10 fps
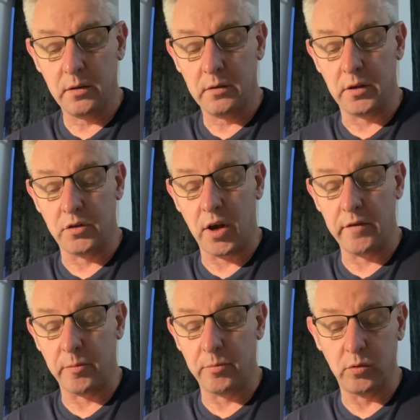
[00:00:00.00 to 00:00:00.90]
The
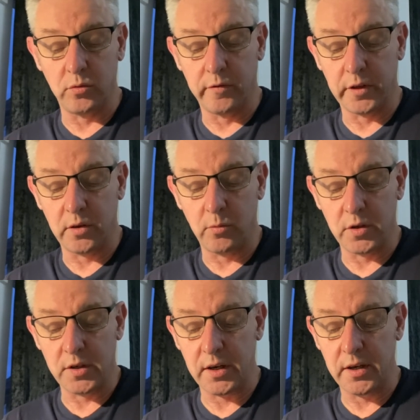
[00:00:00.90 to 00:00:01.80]
driver pulled over to one
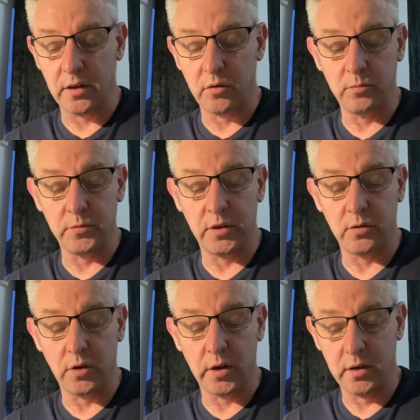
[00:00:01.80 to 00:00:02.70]
side and opened the
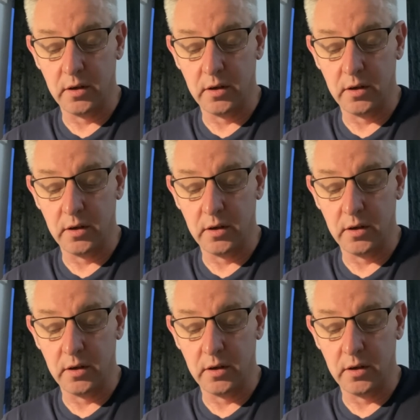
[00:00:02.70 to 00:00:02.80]
door,